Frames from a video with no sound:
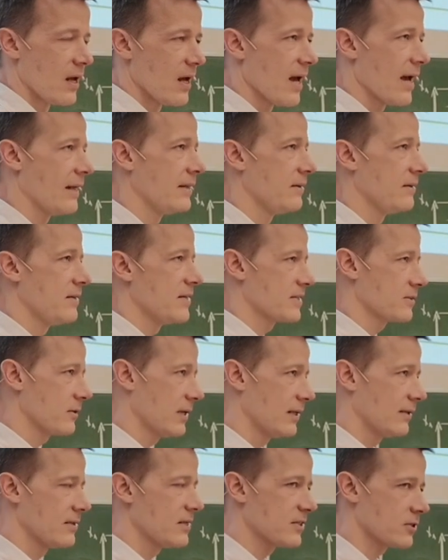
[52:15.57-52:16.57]
And
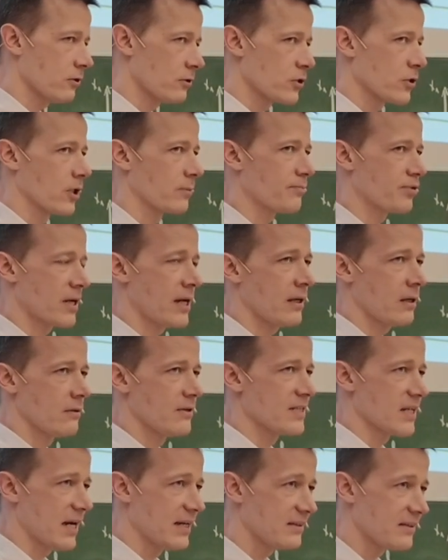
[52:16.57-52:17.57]
this conjugate prior is
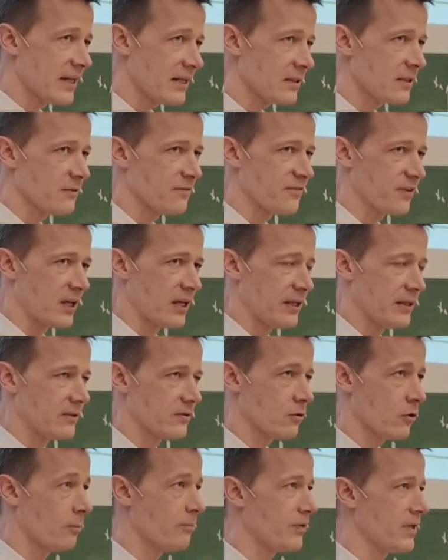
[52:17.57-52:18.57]
identified
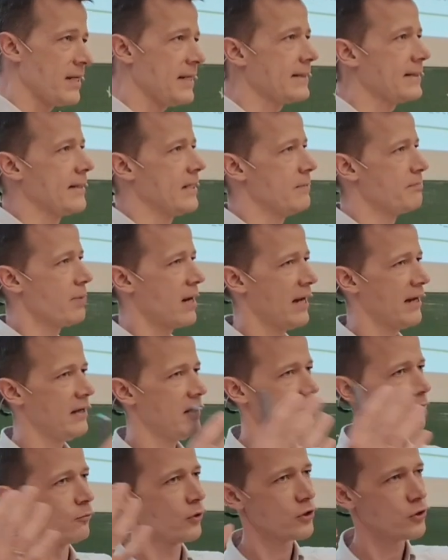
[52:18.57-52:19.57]
completely by
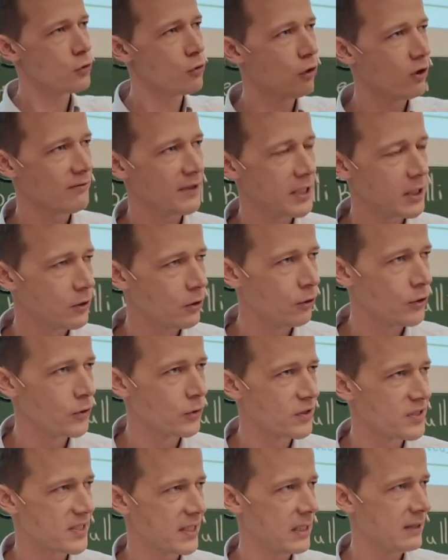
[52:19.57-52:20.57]
what you already know
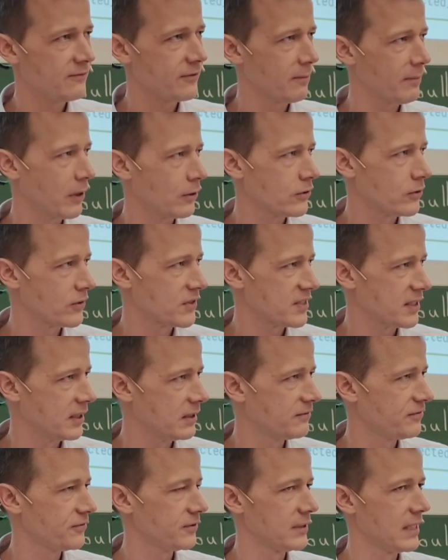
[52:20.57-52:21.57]
yourself about
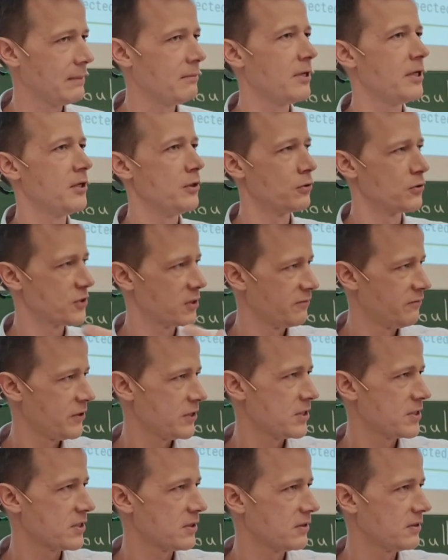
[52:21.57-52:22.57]
yourself, namely your
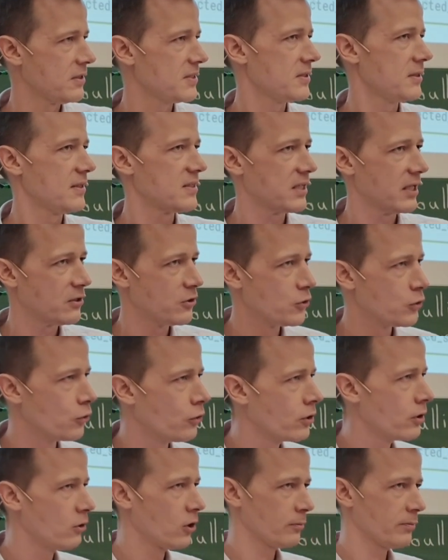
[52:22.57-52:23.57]
sufficient statistics and
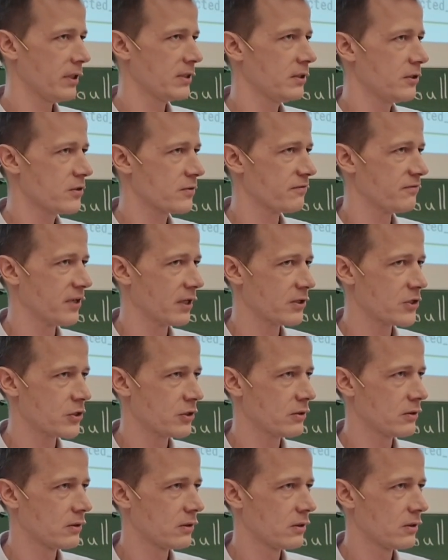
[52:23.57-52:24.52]
your log partition function,